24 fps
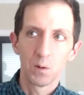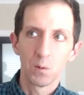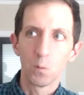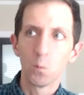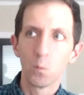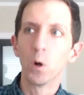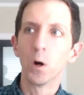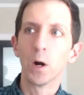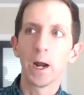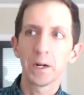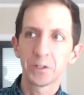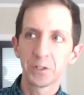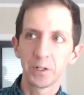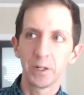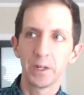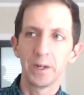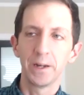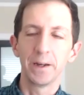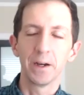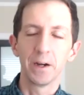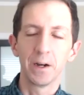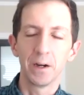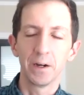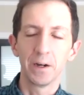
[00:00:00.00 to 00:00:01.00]
actually
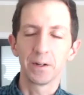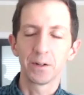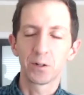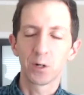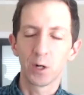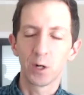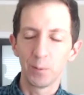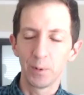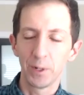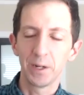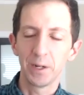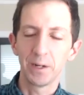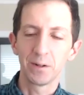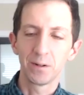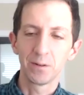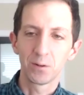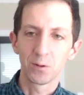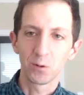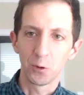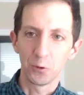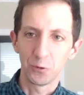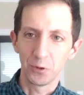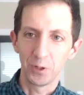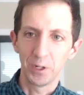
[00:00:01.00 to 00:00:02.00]
incredibly
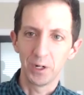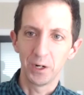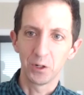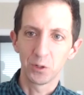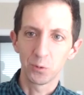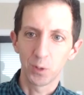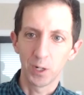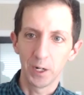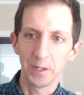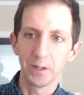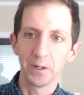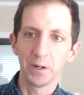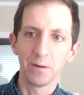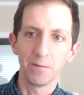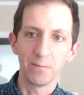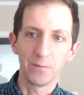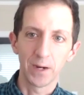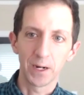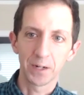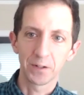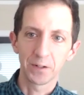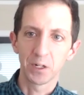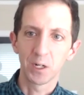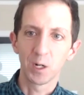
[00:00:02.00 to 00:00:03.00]
closely intertwined. And in
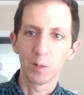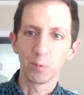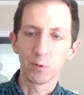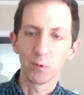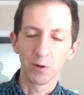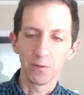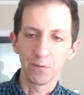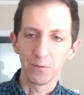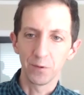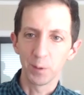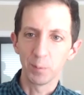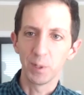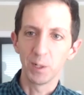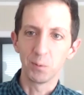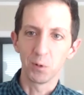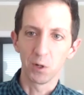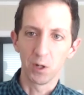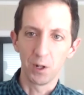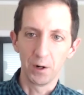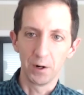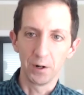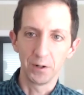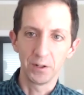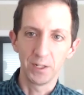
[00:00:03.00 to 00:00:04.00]
fact, a couple of the people
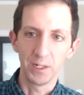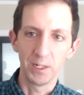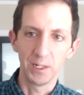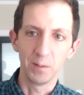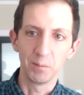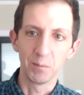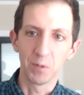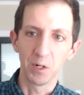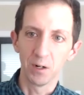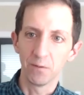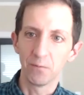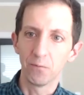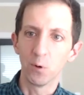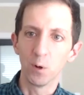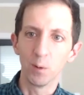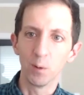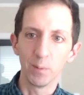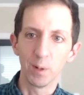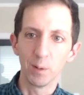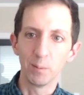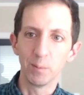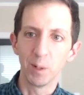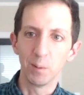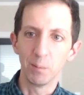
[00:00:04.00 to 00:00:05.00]
on our team are
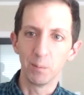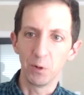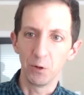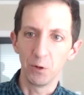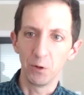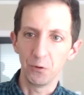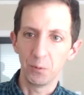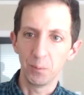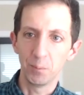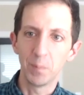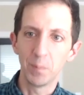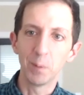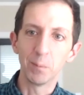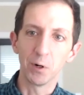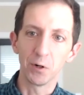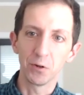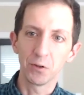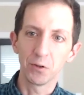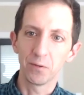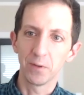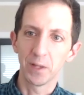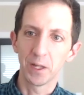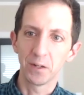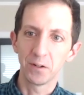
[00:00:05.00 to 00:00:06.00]
former
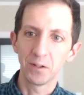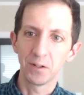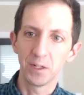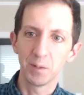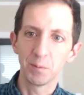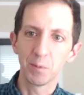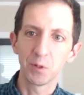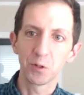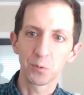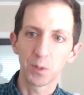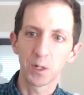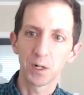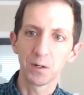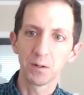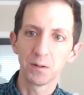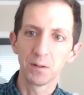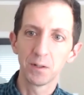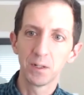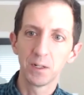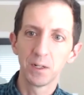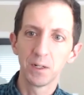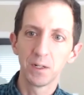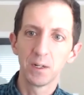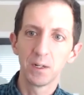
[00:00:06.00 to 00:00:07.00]
members of that team as well.
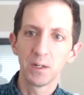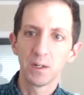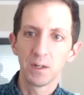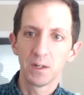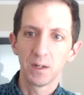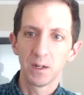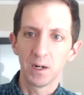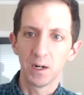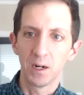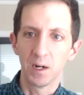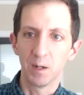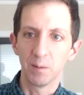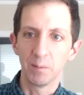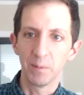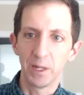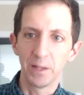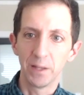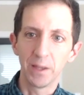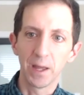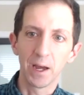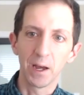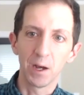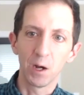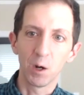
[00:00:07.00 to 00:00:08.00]

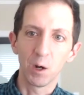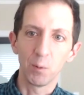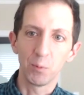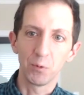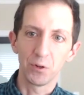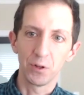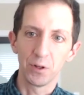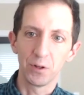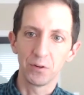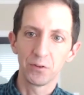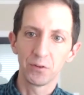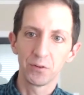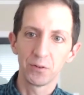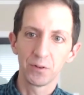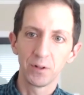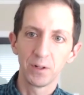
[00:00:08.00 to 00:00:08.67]
And that helps us